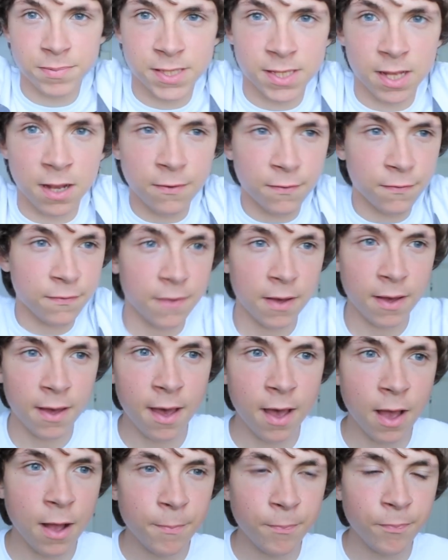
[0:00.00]
stuff.
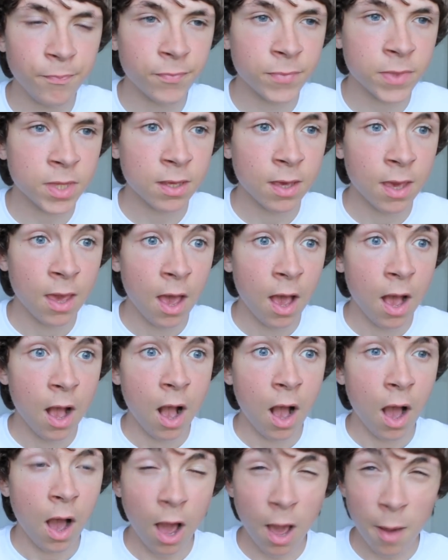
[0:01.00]
I'm
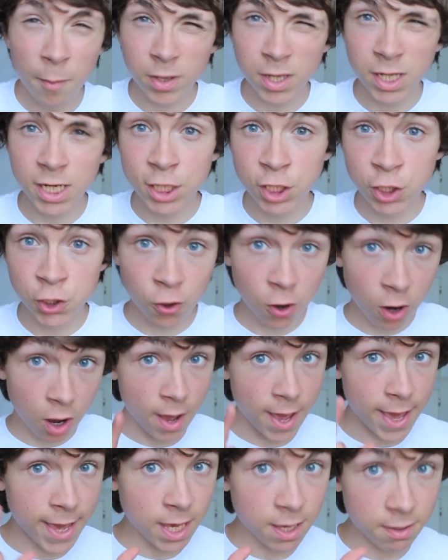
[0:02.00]
gonna
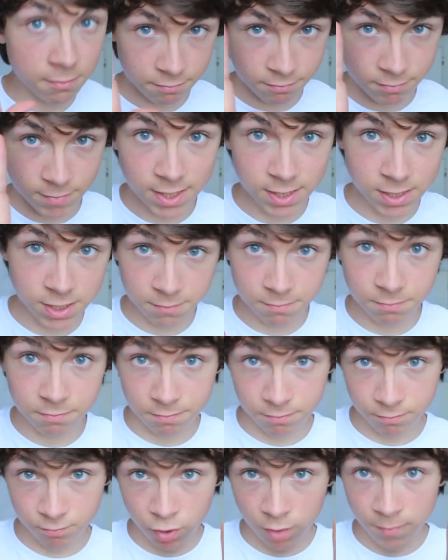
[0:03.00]
try, that's a
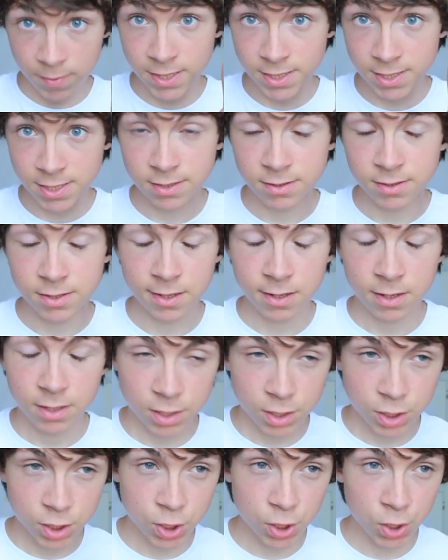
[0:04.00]
promise,
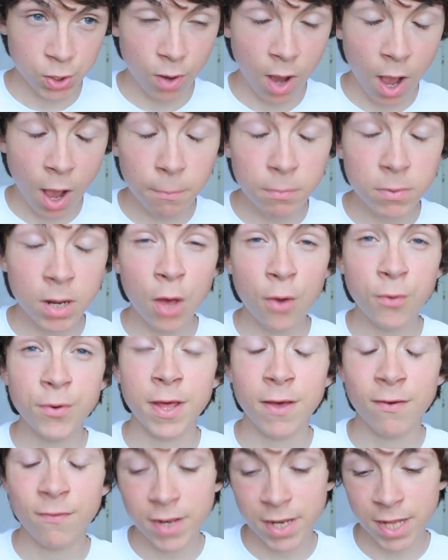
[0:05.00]
to
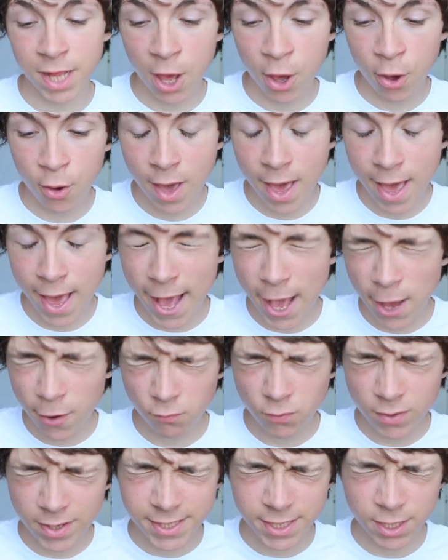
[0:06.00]
upload a video
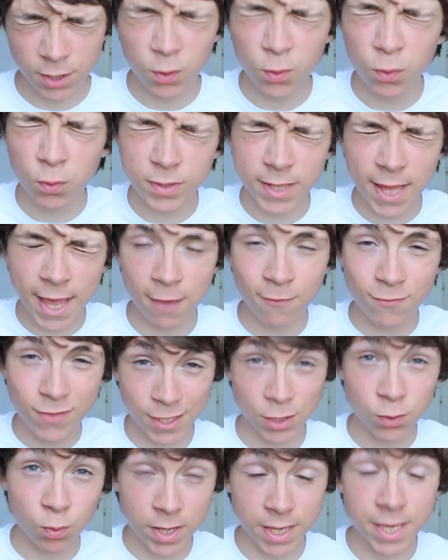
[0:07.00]
every single day of
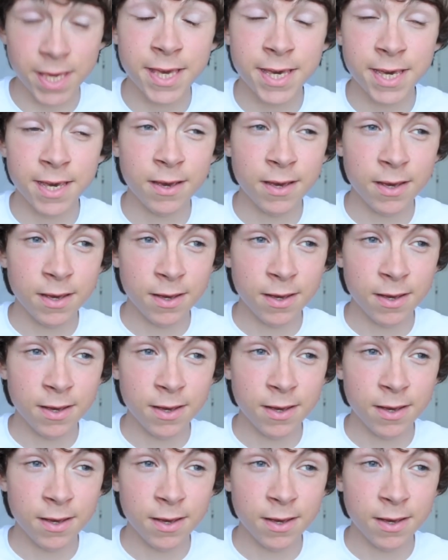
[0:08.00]
this week.